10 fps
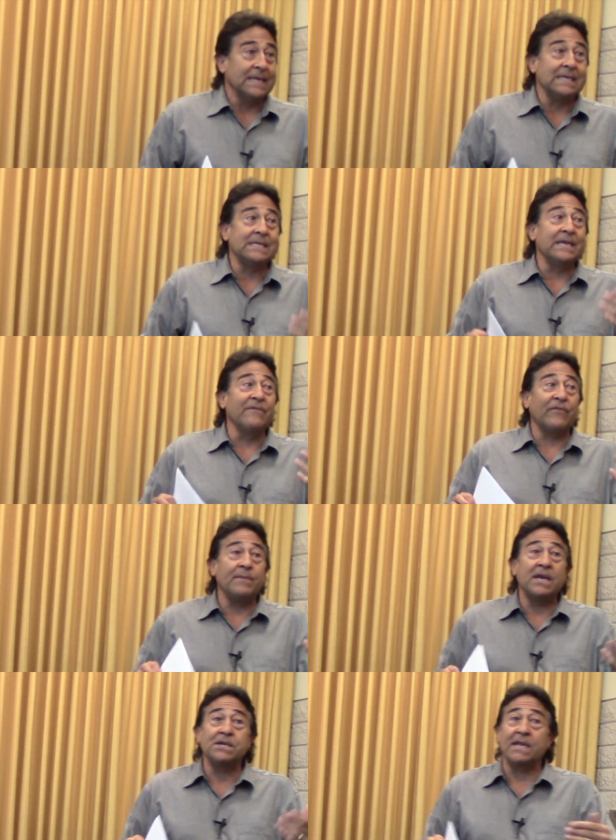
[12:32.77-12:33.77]
is the
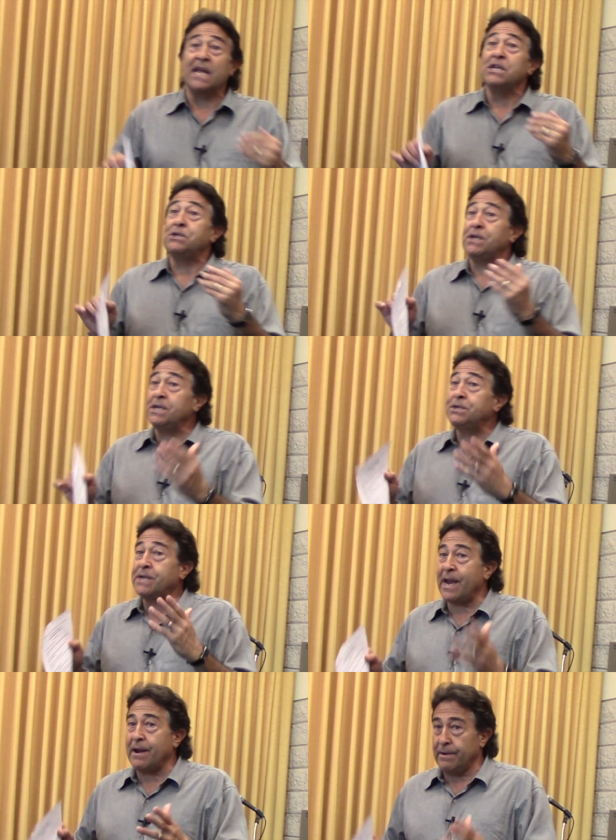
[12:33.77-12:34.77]
information that she
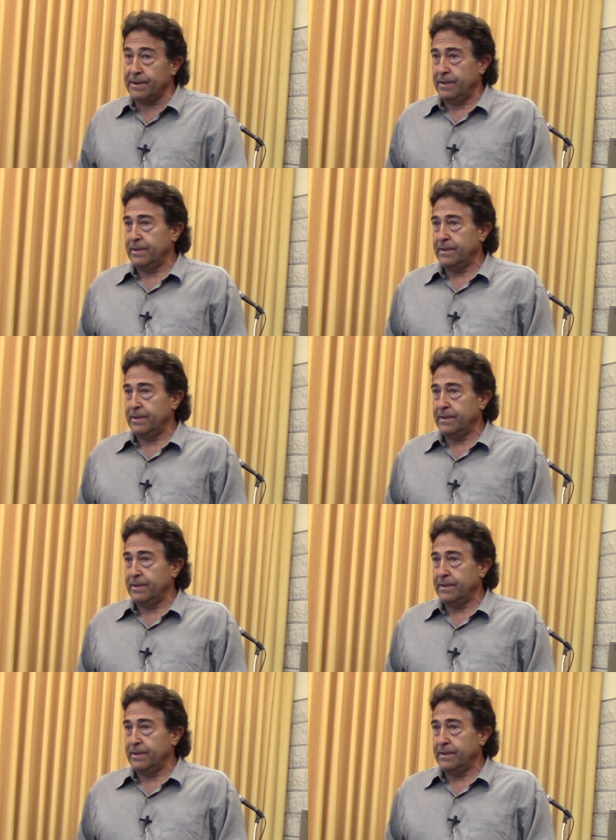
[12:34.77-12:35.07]
shared